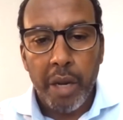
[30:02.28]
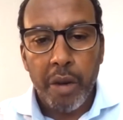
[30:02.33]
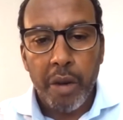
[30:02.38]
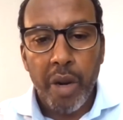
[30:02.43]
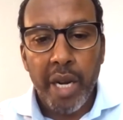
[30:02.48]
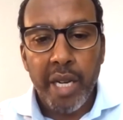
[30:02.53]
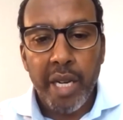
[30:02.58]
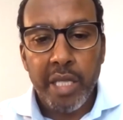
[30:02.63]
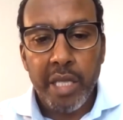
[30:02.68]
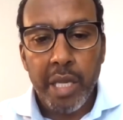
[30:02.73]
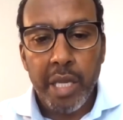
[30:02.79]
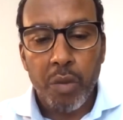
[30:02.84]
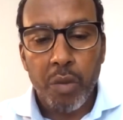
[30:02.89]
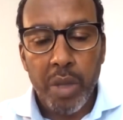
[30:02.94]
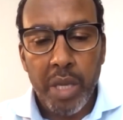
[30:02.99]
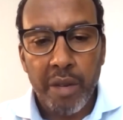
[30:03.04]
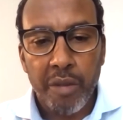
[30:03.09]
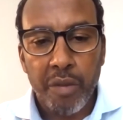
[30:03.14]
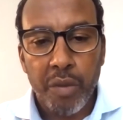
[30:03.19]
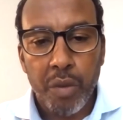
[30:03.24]
credits that
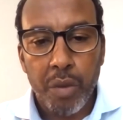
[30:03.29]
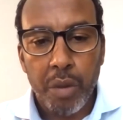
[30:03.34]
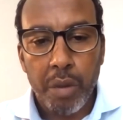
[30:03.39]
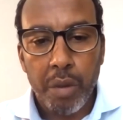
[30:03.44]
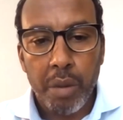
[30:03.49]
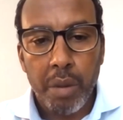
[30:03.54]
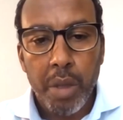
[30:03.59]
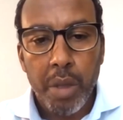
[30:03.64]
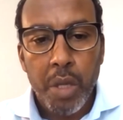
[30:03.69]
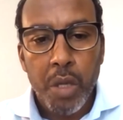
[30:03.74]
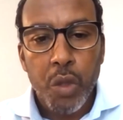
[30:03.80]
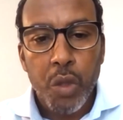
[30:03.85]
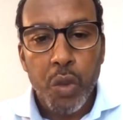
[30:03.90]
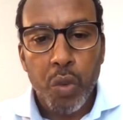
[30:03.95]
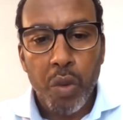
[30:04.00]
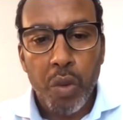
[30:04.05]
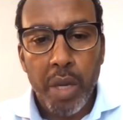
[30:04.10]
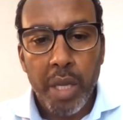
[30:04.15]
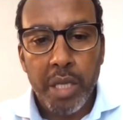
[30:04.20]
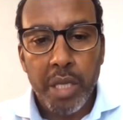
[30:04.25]
we give to
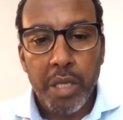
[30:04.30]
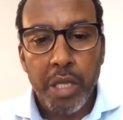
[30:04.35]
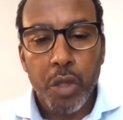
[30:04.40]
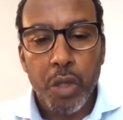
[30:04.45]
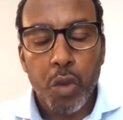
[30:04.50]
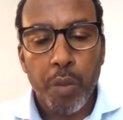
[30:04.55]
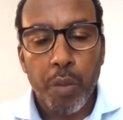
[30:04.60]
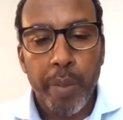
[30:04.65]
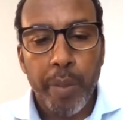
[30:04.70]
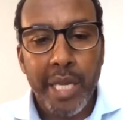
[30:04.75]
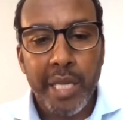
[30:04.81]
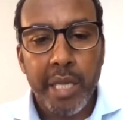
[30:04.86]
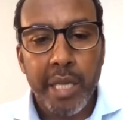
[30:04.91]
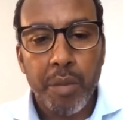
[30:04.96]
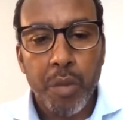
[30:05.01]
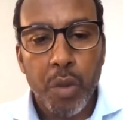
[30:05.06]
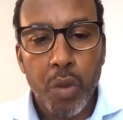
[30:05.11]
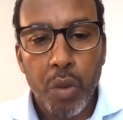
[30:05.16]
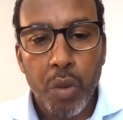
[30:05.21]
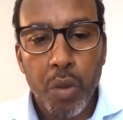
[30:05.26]
students just to pass
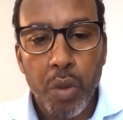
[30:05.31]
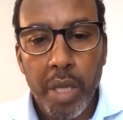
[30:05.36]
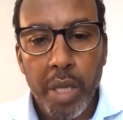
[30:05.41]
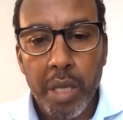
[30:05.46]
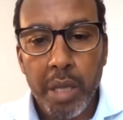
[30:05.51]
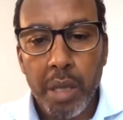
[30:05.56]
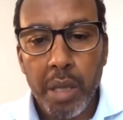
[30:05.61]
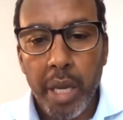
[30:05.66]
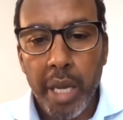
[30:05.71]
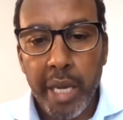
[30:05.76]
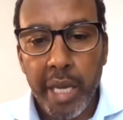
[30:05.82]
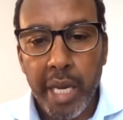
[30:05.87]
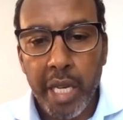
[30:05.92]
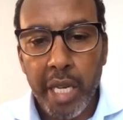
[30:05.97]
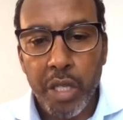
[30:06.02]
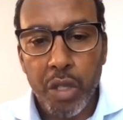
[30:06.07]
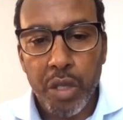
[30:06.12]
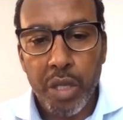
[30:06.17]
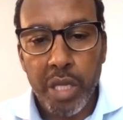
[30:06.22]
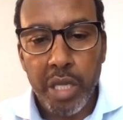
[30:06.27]
them through the
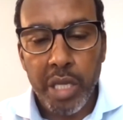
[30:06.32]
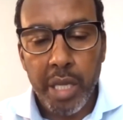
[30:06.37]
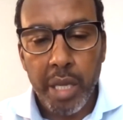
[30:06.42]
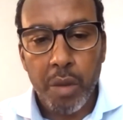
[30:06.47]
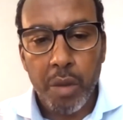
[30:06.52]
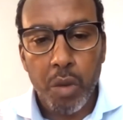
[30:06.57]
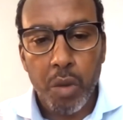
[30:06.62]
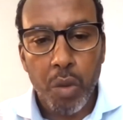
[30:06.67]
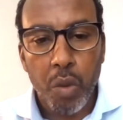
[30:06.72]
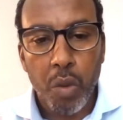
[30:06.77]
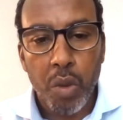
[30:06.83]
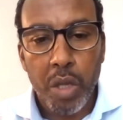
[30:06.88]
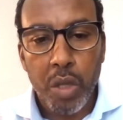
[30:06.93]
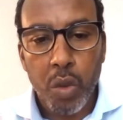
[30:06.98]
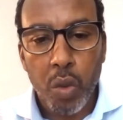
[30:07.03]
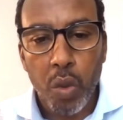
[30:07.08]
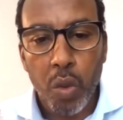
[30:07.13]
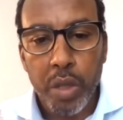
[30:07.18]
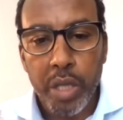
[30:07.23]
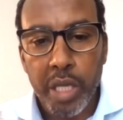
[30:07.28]
education system, through the
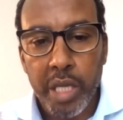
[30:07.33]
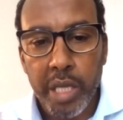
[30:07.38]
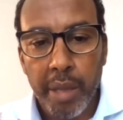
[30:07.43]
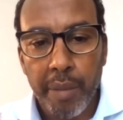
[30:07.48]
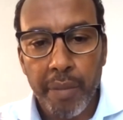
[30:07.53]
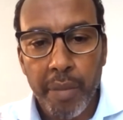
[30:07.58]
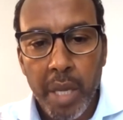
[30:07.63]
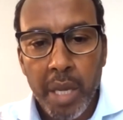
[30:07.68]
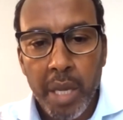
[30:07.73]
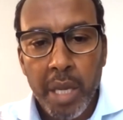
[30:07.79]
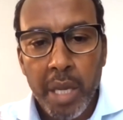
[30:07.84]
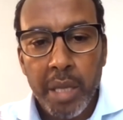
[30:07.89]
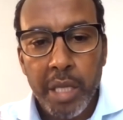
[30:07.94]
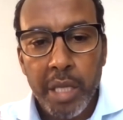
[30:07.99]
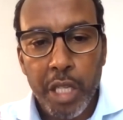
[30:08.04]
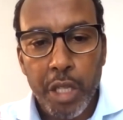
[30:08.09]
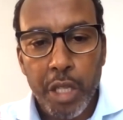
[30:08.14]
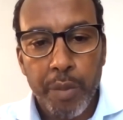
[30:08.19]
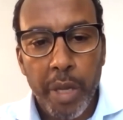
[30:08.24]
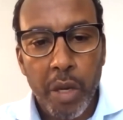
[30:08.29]
school system,
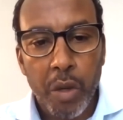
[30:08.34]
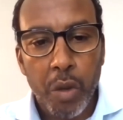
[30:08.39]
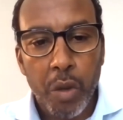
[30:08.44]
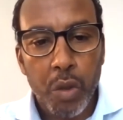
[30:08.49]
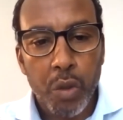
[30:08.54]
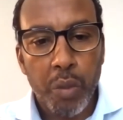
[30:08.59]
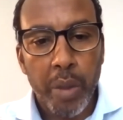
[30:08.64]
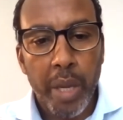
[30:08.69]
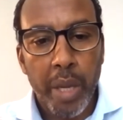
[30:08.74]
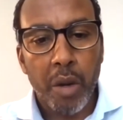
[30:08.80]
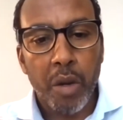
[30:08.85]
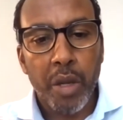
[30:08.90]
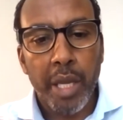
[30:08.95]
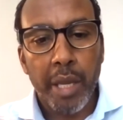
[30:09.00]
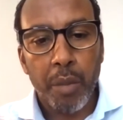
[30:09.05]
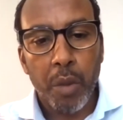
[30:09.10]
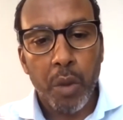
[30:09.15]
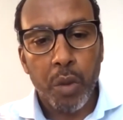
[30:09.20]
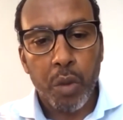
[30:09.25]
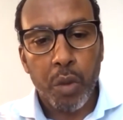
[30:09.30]
just because we are
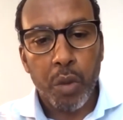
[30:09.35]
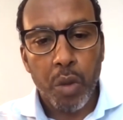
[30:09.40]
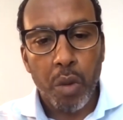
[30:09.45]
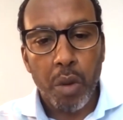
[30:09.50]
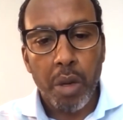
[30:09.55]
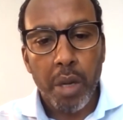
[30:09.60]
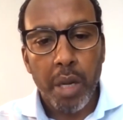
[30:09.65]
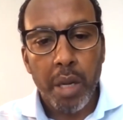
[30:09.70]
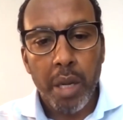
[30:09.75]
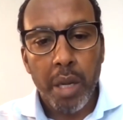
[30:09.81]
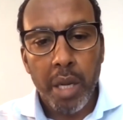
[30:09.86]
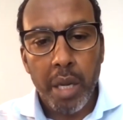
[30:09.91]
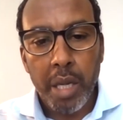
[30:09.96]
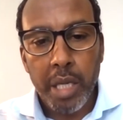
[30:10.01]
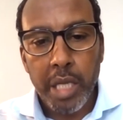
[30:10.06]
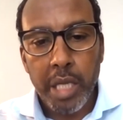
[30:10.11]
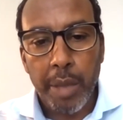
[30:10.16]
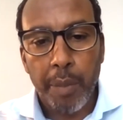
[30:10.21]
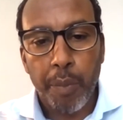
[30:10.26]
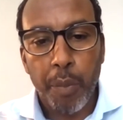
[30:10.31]
not able to
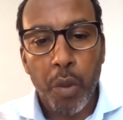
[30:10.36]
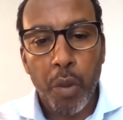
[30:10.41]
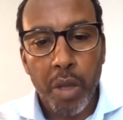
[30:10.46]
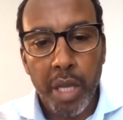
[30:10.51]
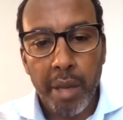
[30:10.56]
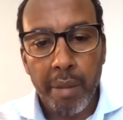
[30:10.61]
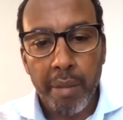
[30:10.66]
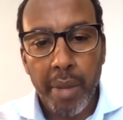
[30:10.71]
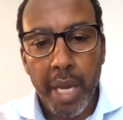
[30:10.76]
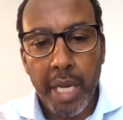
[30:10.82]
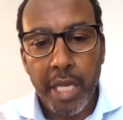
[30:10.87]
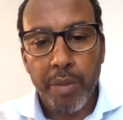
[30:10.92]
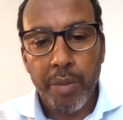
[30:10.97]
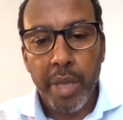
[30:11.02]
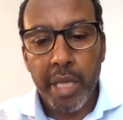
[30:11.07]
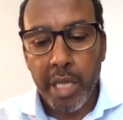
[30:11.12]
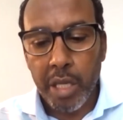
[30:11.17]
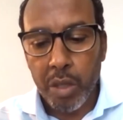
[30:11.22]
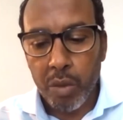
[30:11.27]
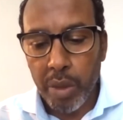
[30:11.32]
support them as
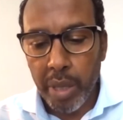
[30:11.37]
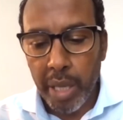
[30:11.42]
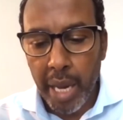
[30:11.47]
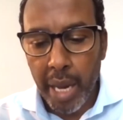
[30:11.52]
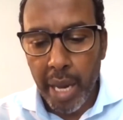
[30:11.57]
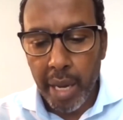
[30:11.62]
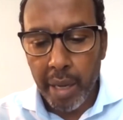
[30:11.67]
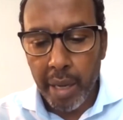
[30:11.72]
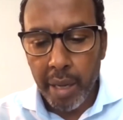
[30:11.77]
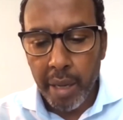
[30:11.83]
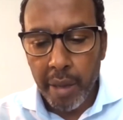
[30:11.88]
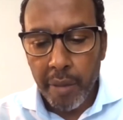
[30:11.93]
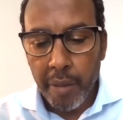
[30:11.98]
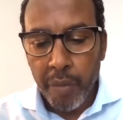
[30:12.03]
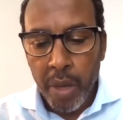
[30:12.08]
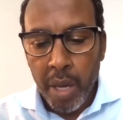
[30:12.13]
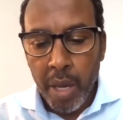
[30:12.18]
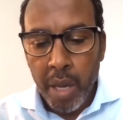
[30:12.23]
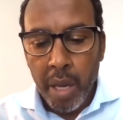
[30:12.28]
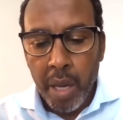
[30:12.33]
much as we can.
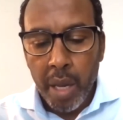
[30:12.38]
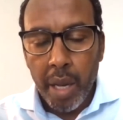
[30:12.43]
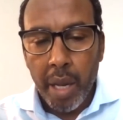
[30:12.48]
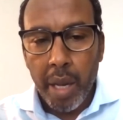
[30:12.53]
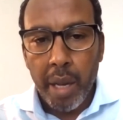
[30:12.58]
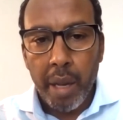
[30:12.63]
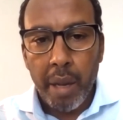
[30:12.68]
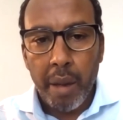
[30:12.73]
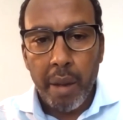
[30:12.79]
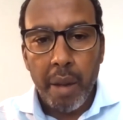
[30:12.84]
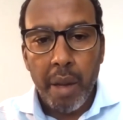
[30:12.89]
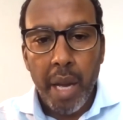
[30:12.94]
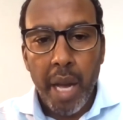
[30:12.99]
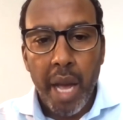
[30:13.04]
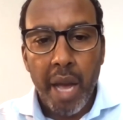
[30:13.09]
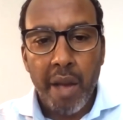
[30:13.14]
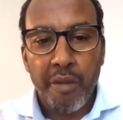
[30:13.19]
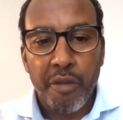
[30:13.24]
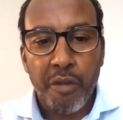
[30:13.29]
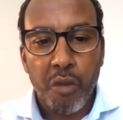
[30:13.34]
I
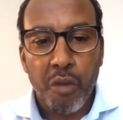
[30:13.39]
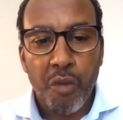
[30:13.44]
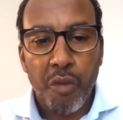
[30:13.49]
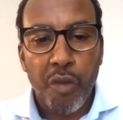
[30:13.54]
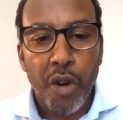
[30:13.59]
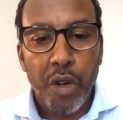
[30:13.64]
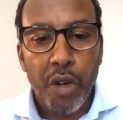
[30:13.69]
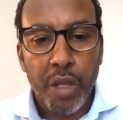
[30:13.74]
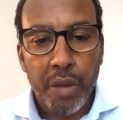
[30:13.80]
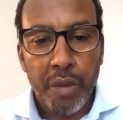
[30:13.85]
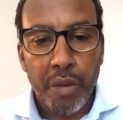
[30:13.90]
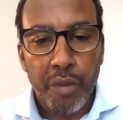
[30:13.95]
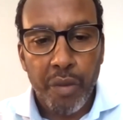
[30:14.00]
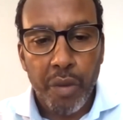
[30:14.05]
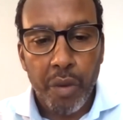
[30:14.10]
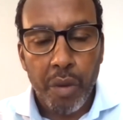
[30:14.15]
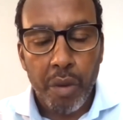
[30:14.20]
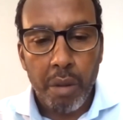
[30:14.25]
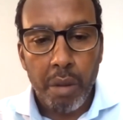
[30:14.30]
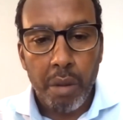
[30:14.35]
have fought
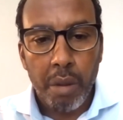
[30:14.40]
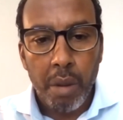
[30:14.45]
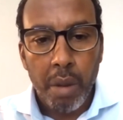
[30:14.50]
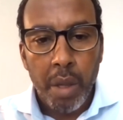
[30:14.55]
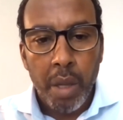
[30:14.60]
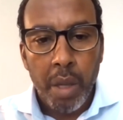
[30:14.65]
for